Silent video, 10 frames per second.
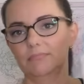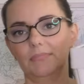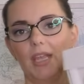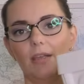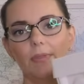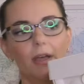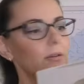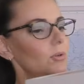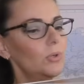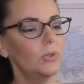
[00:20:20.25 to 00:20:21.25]
keep that,
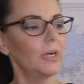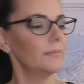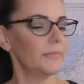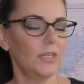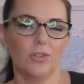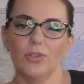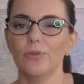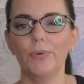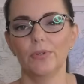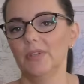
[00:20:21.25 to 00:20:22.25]
or you know, you could
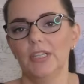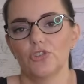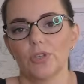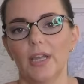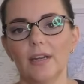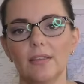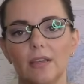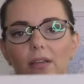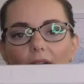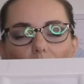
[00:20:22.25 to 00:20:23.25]
put literally
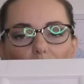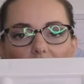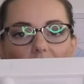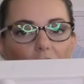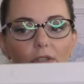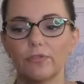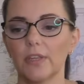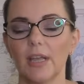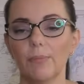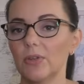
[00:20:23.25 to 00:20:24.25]
anything. We just use it for
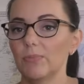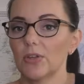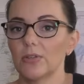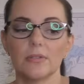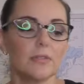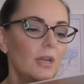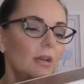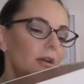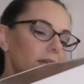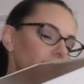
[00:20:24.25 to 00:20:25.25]
camping because
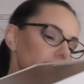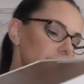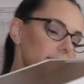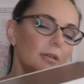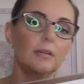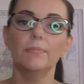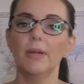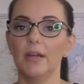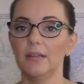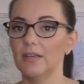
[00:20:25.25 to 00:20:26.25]
that's
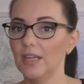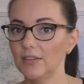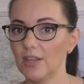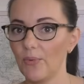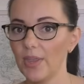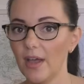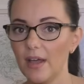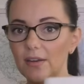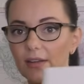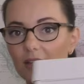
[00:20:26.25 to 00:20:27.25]
a need that we
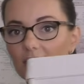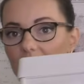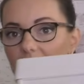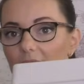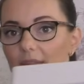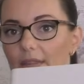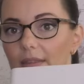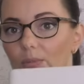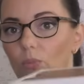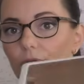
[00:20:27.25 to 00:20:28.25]
had, and that's
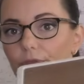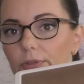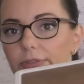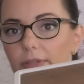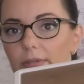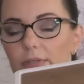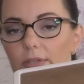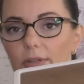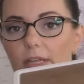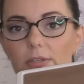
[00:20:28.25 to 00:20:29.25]
what filled it.
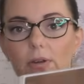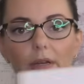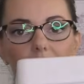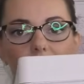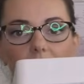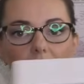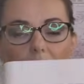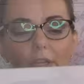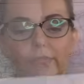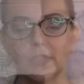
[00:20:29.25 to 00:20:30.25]
So that's great. So I
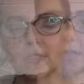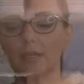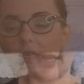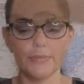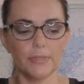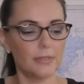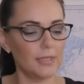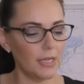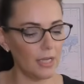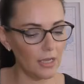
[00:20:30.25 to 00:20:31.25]
love this. Collapses
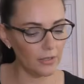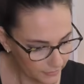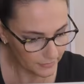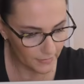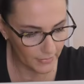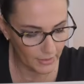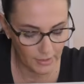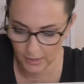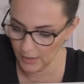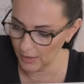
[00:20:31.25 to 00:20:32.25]
down.
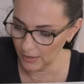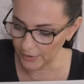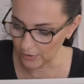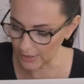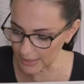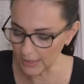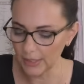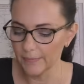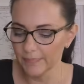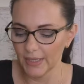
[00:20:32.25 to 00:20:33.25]
Like
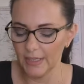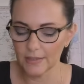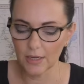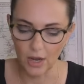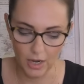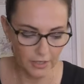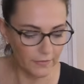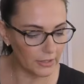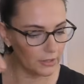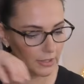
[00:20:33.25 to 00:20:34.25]
honestly, it's kind
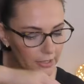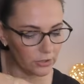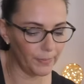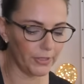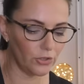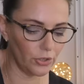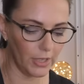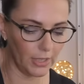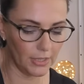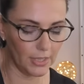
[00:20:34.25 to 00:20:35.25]
of a little bit
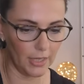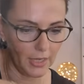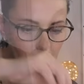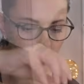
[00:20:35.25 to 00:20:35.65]
tricky to get